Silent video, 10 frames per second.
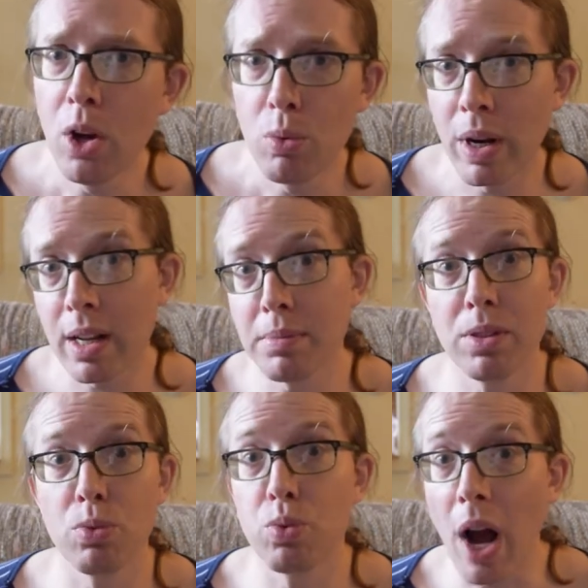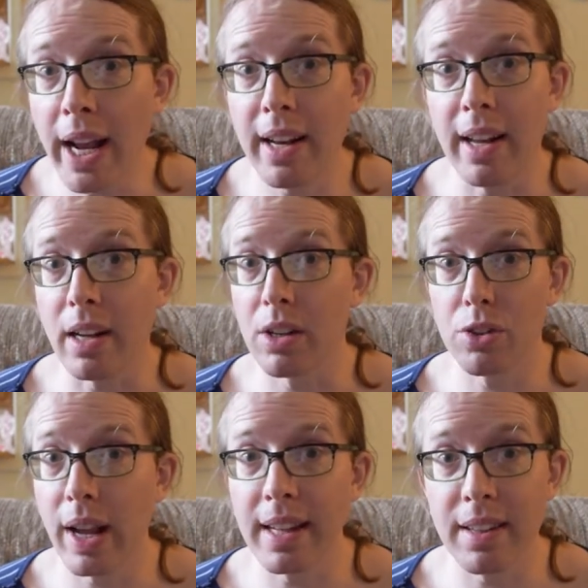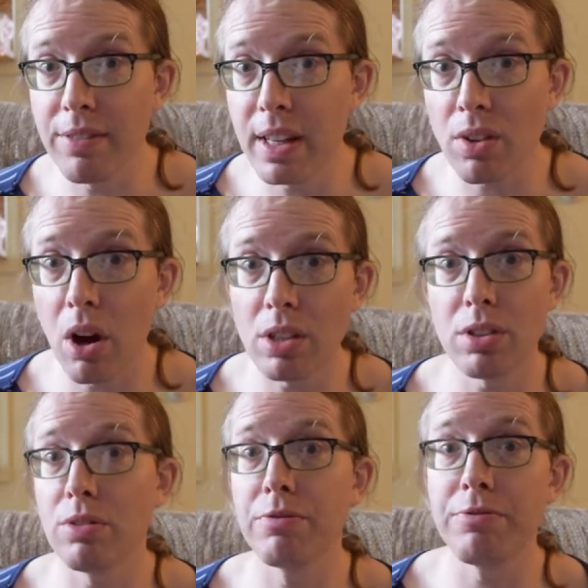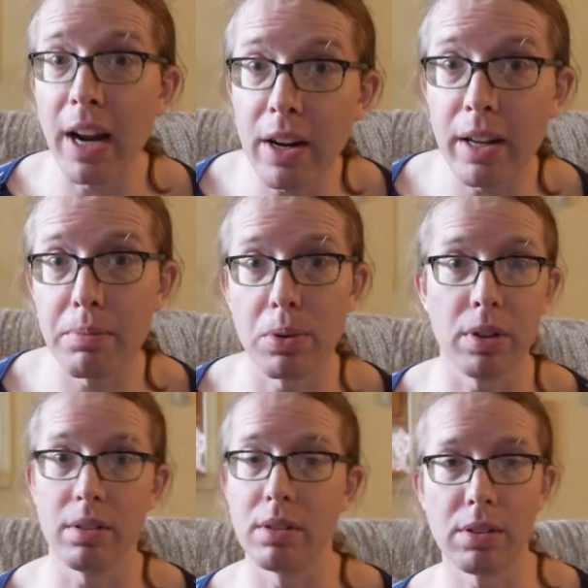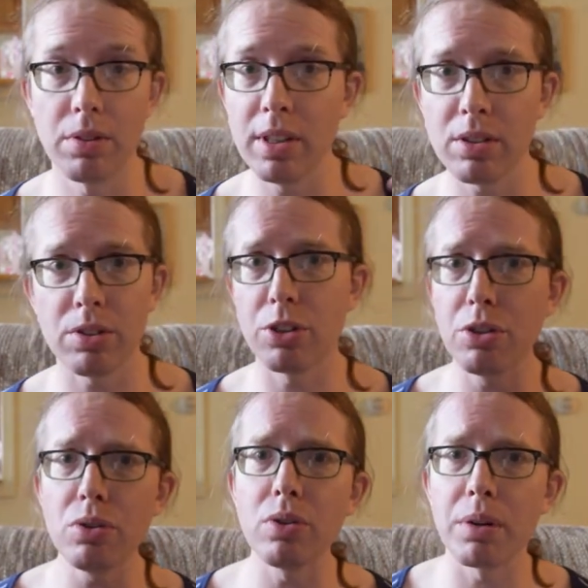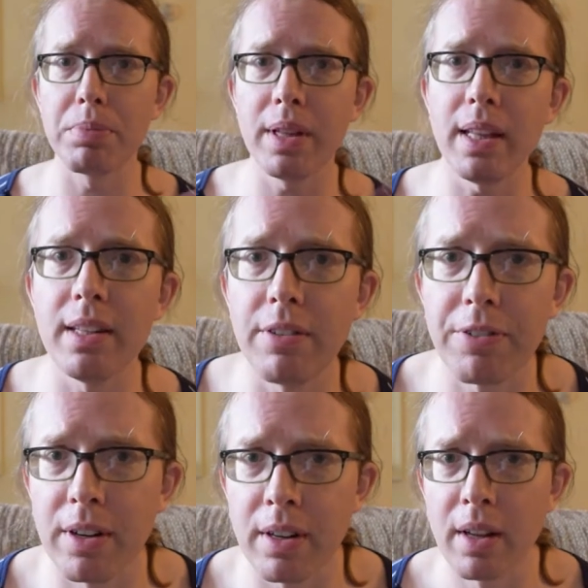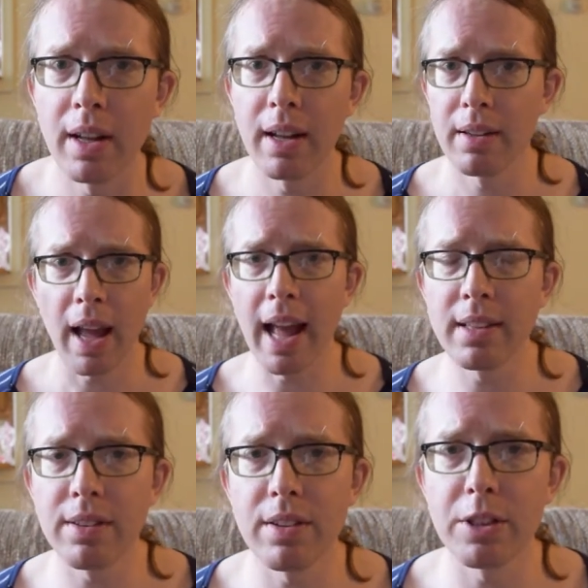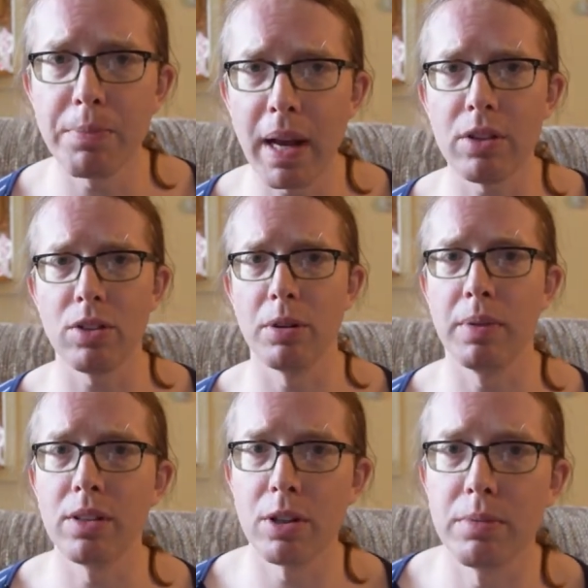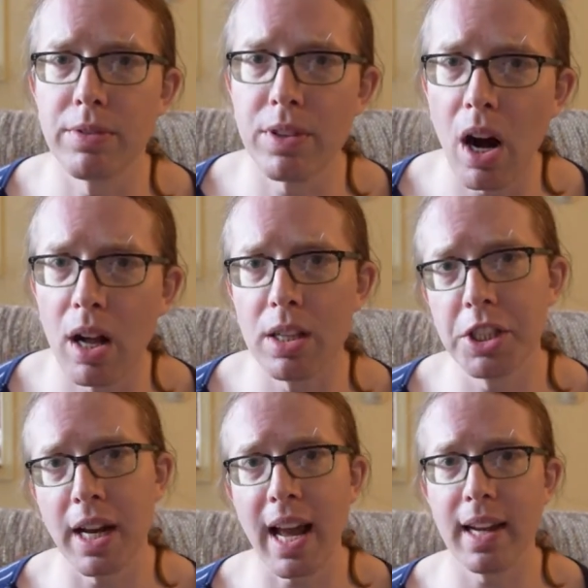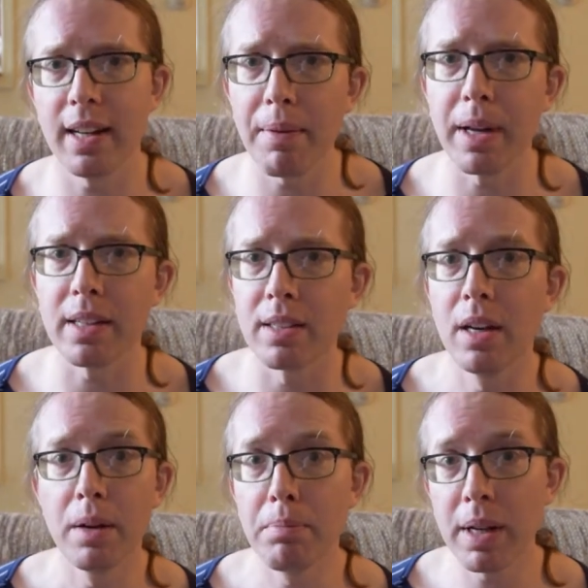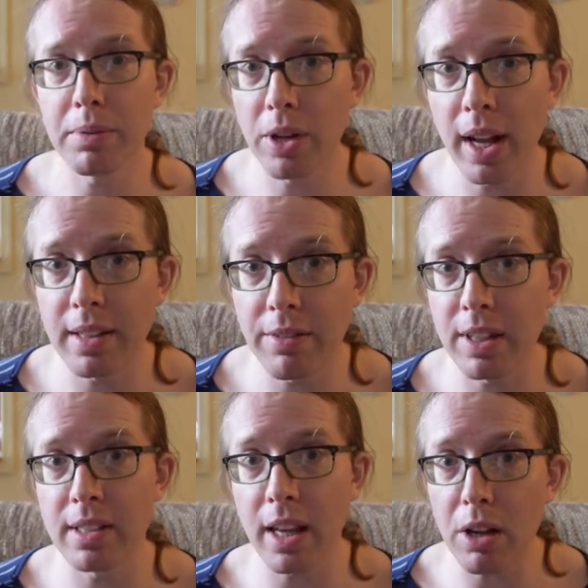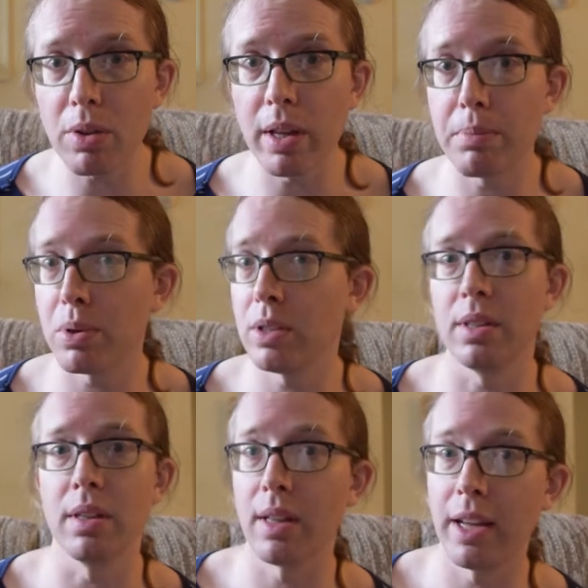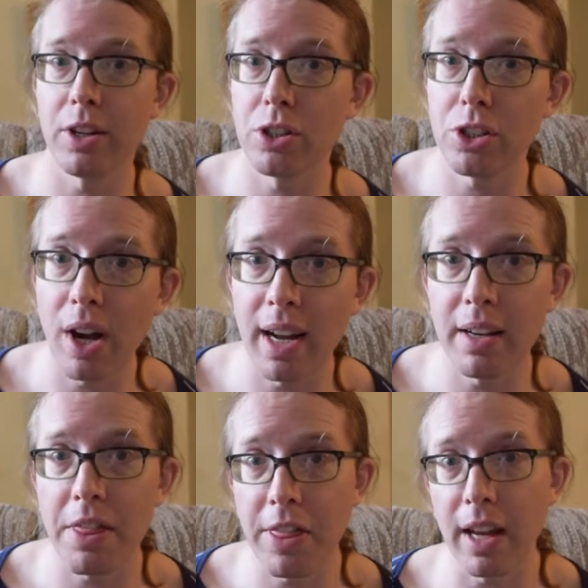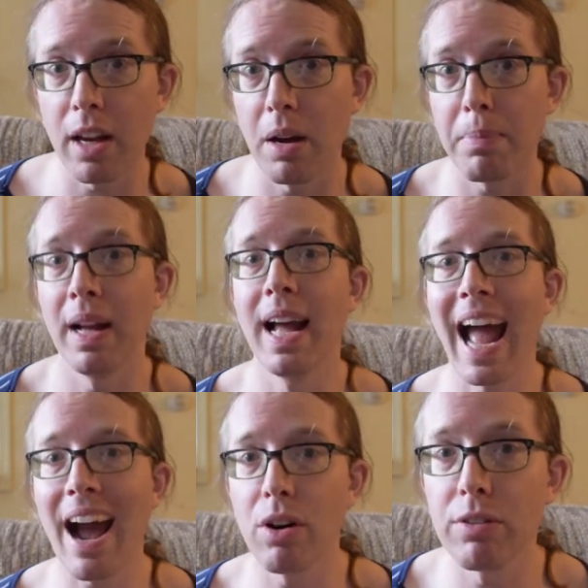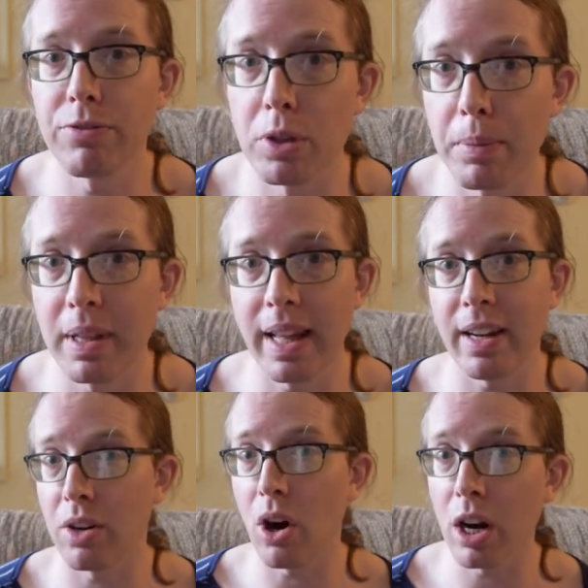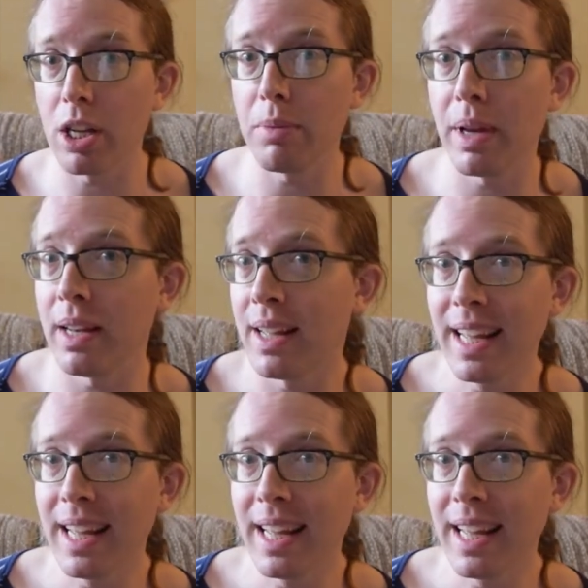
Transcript: When it comes to writing, creativity is also very important. So these are two completely different ends of the spectrum in terms of college and academics, but creativity is equally important. Like, you're trying to think up how to formulate an argument,